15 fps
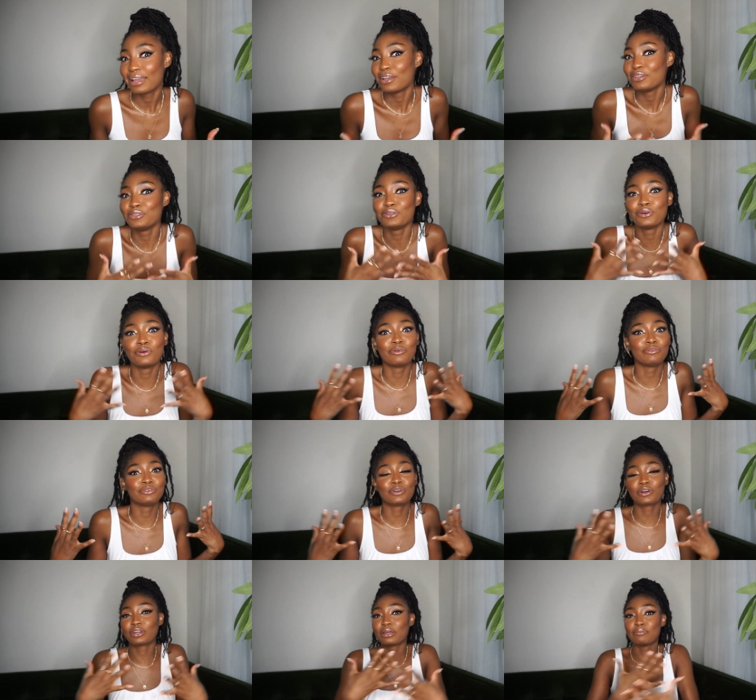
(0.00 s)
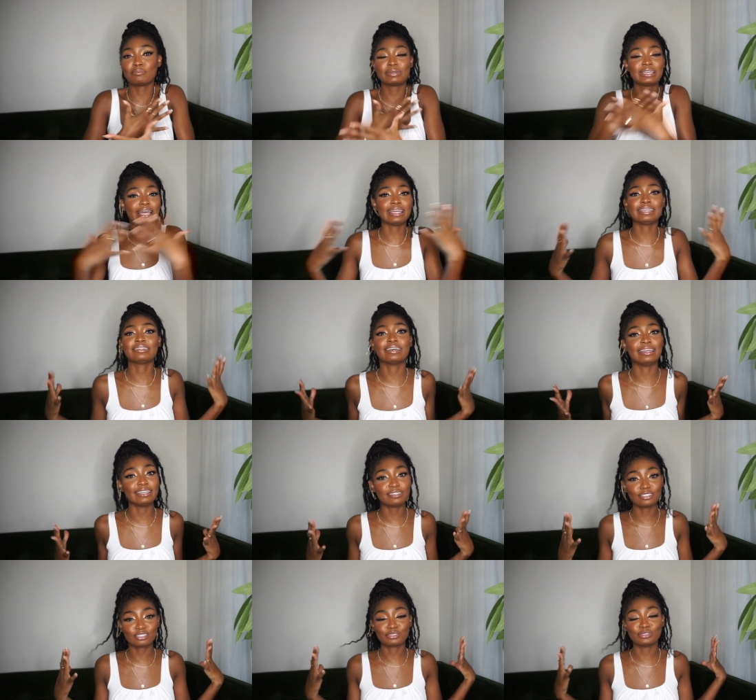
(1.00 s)
you're gonna get in the
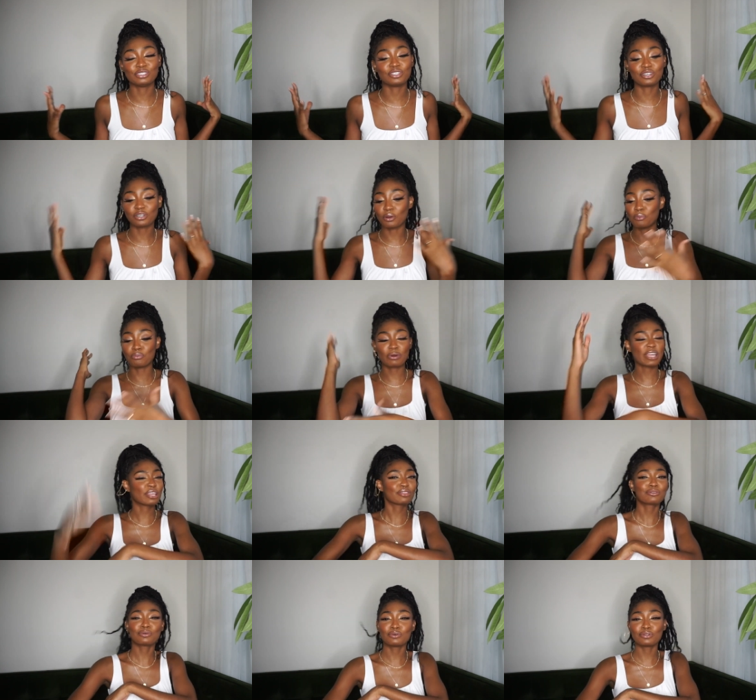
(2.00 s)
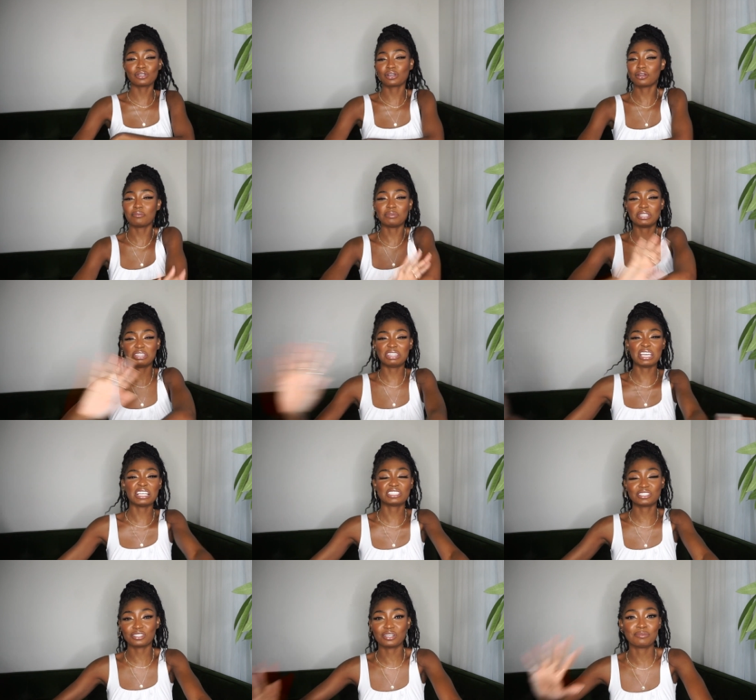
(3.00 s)
industry, you're gonna break through, you're gonna be
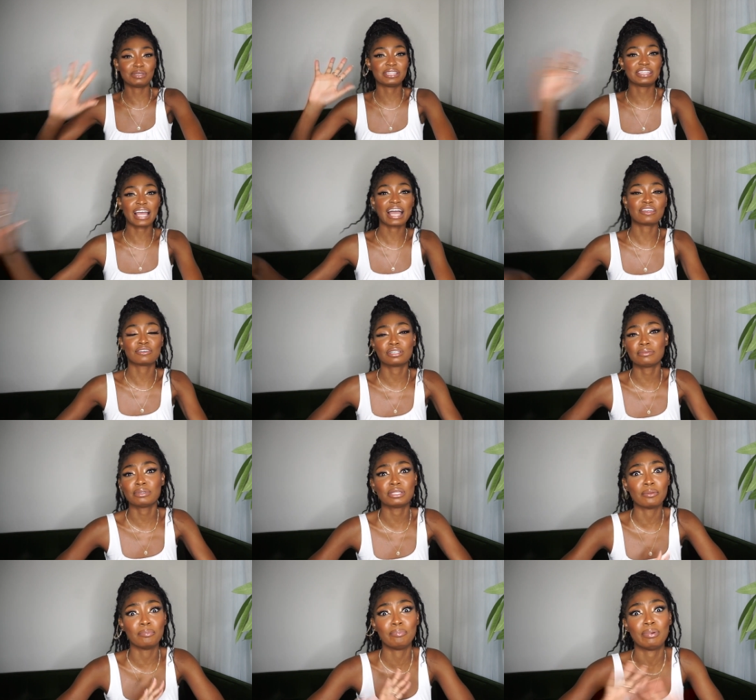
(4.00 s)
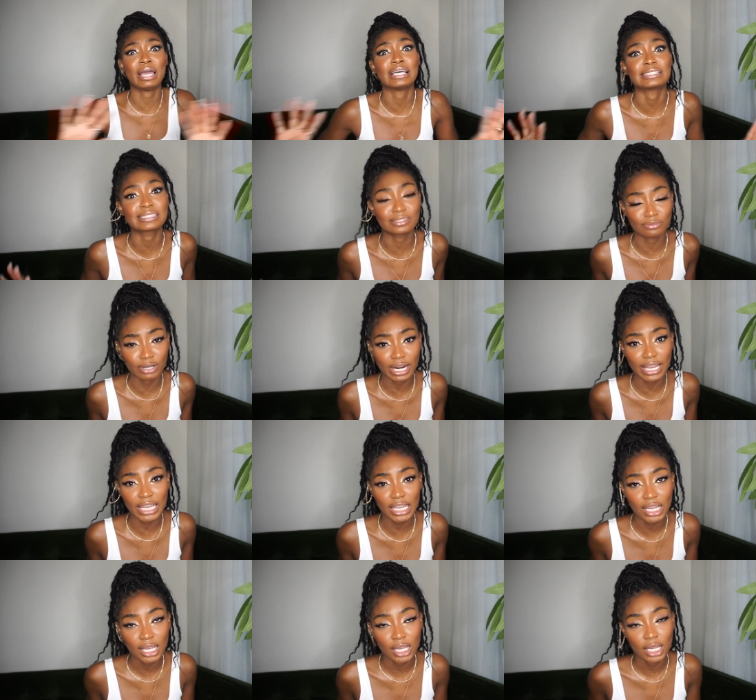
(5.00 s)
this, you're gonna be that, you're gonna be the best,
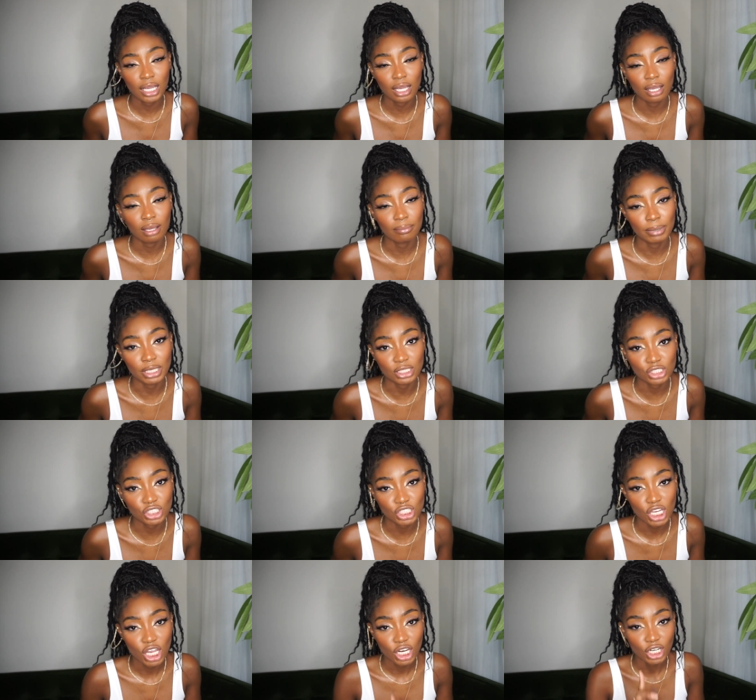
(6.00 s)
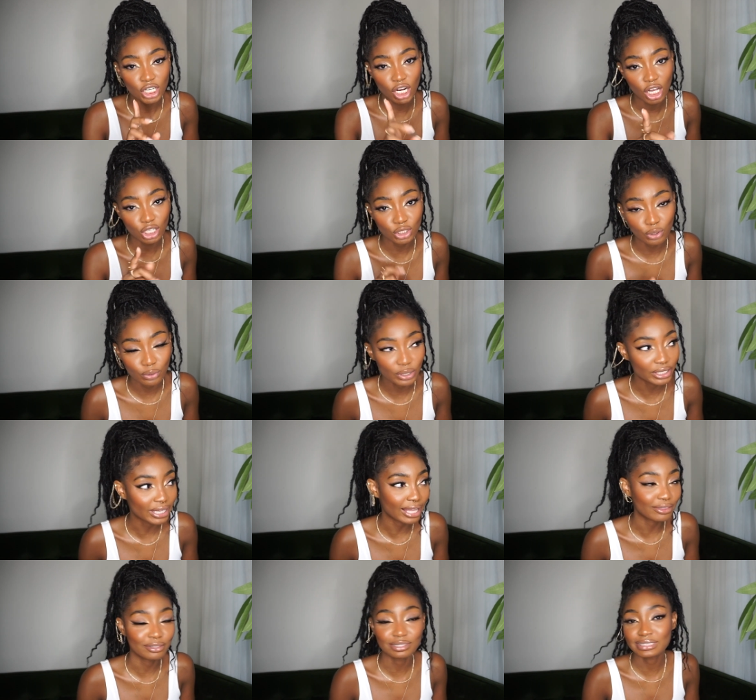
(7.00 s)
right? Bitch, not knowing
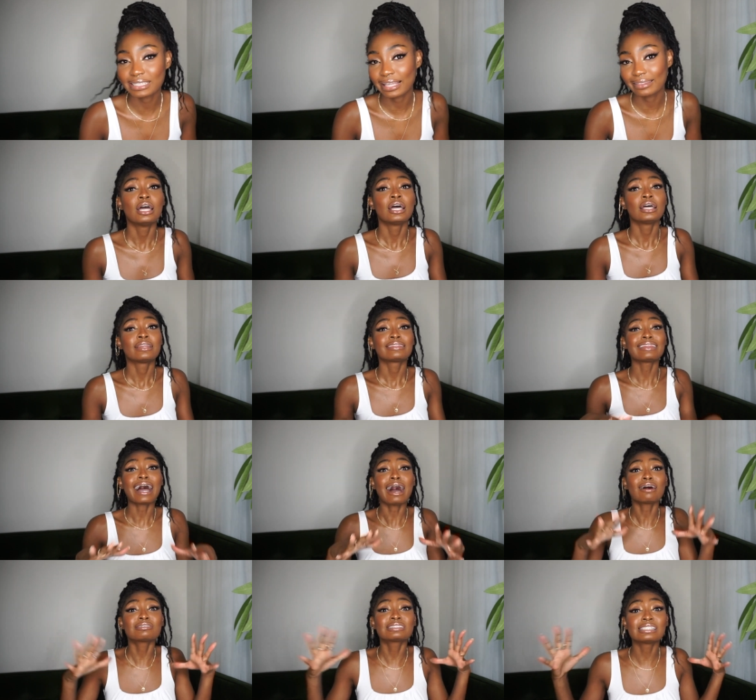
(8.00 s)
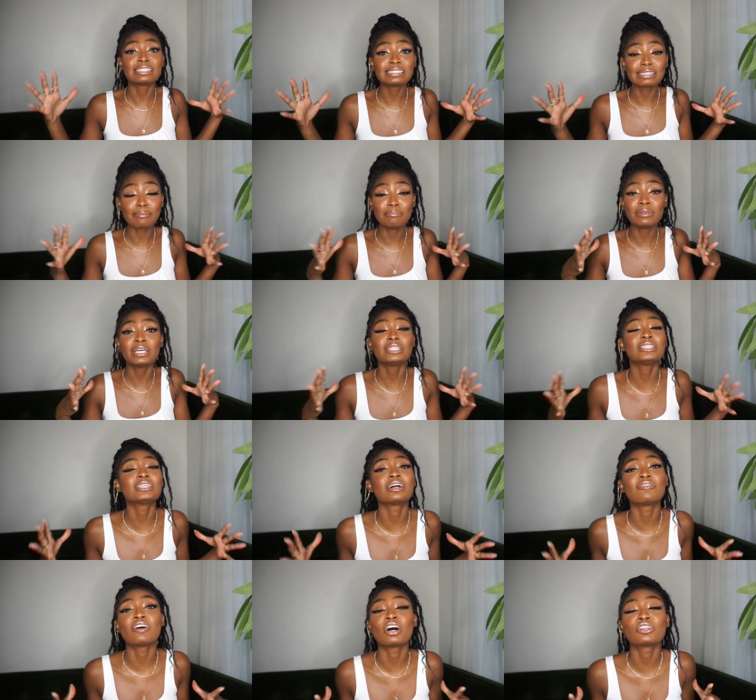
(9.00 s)
that there's like thousands and millions
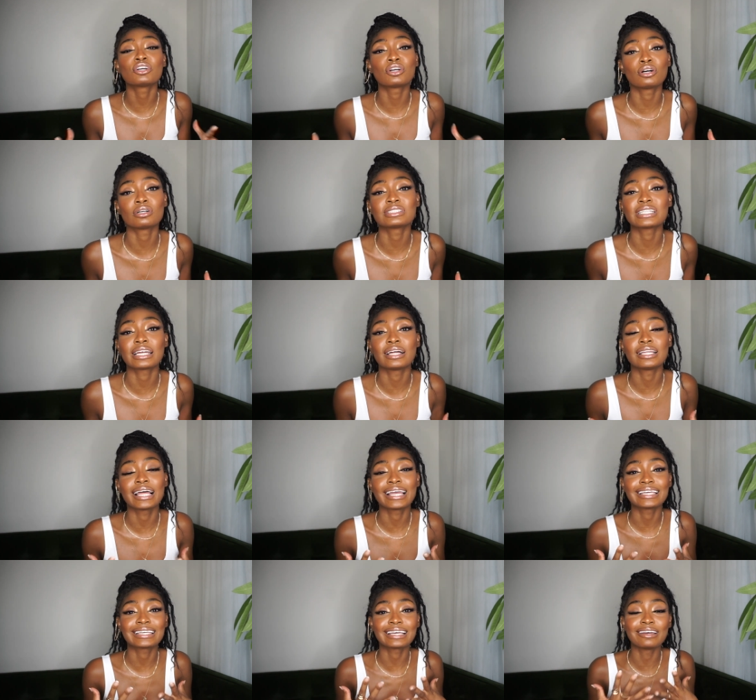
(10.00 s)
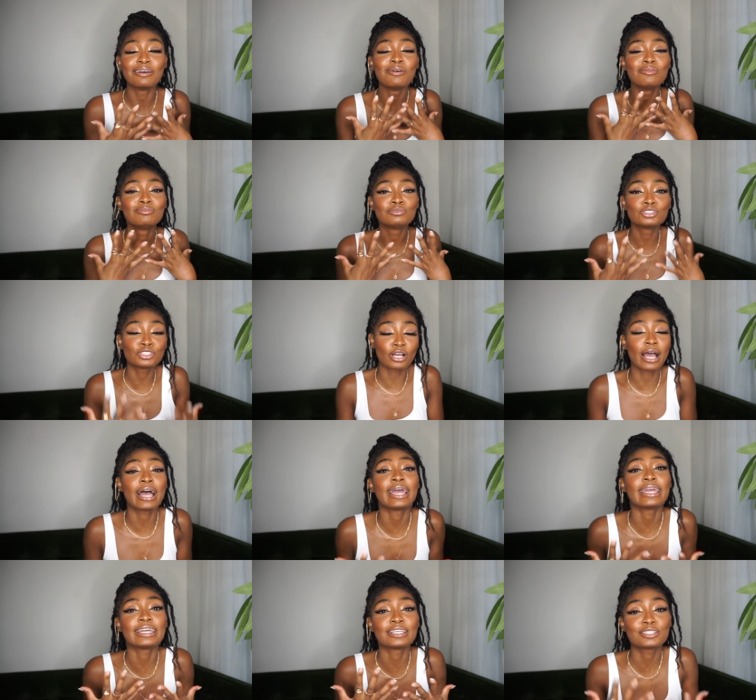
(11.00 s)
of other girls that are like
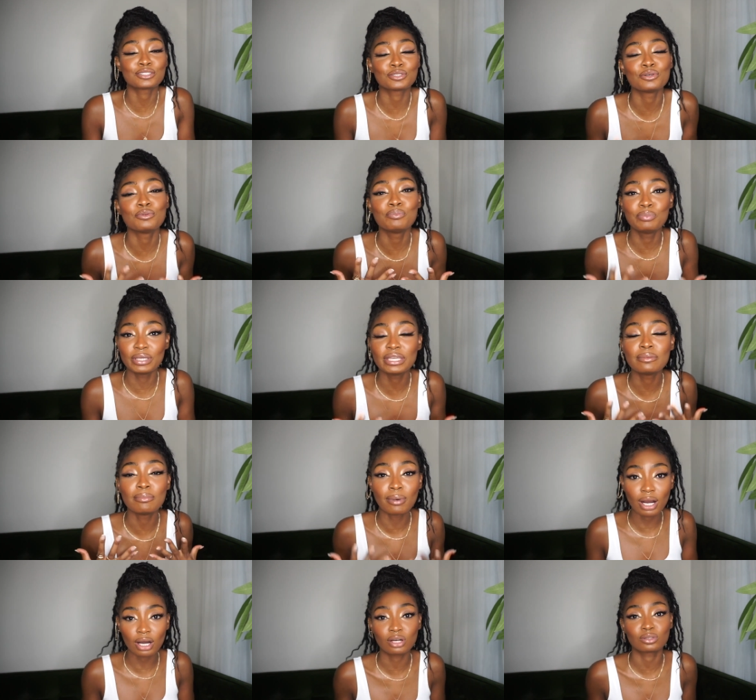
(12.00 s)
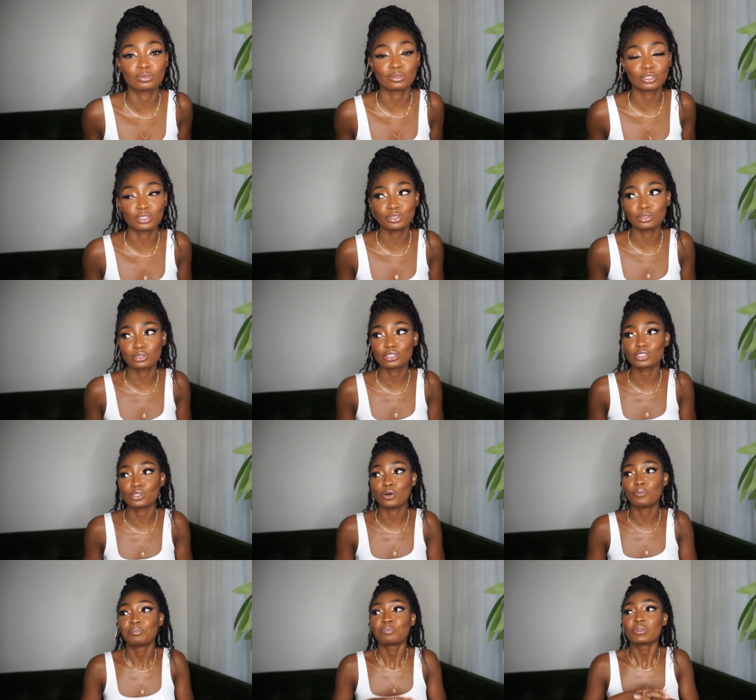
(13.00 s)
trying to be models, you know. So